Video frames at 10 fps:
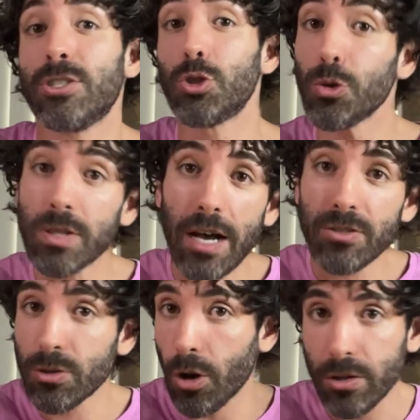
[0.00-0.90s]

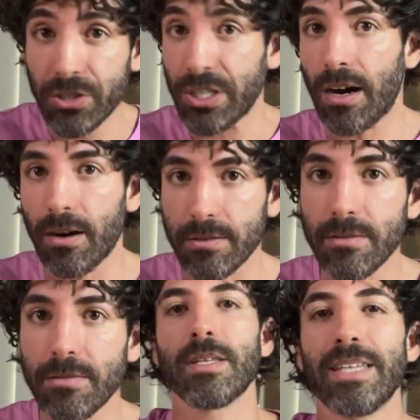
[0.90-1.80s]
$2,000 gone.
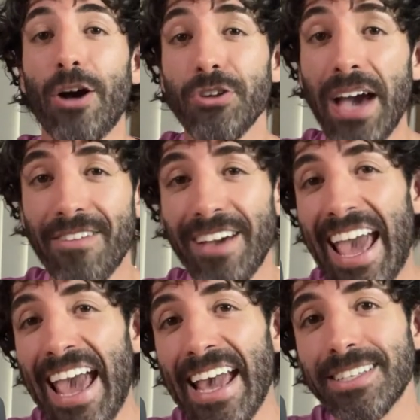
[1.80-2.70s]
Now you have
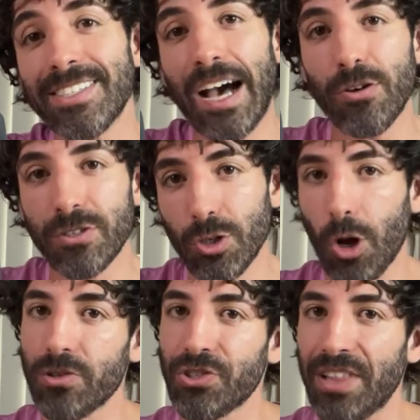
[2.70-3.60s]

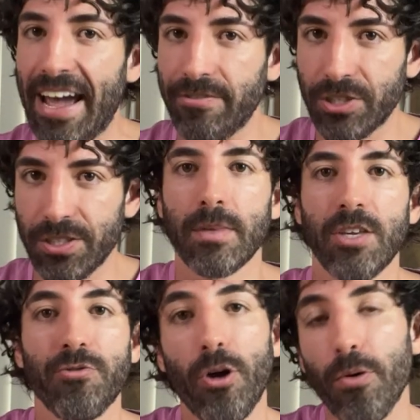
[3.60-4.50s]
$8,000 left.
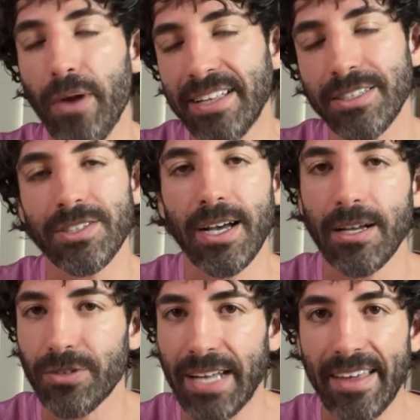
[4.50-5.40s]
If your rate is
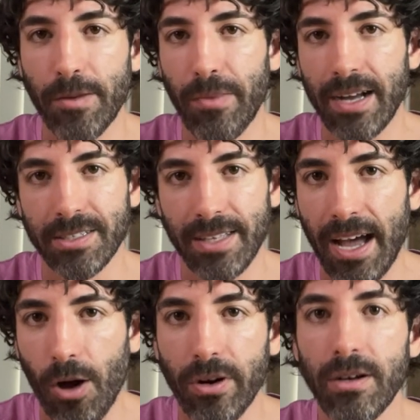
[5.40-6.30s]
$180 an
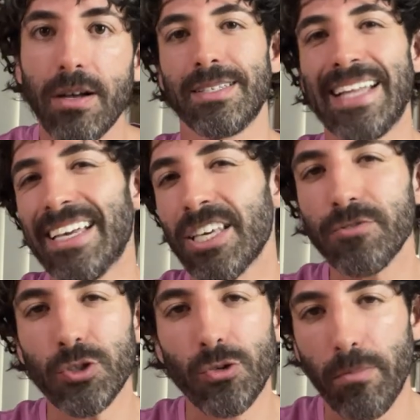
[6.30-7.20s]
hour, that
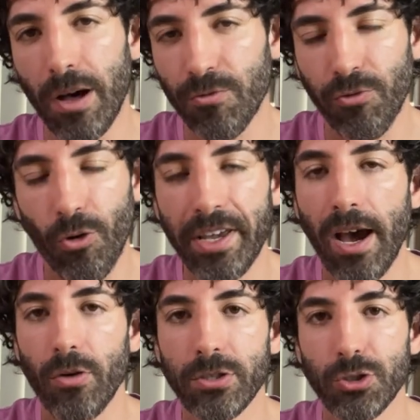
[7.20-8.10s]
gives you about 40
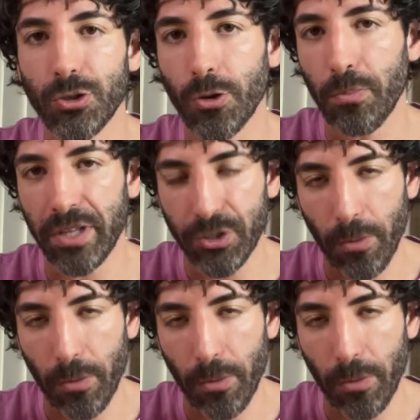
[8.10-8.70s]
hours to complete your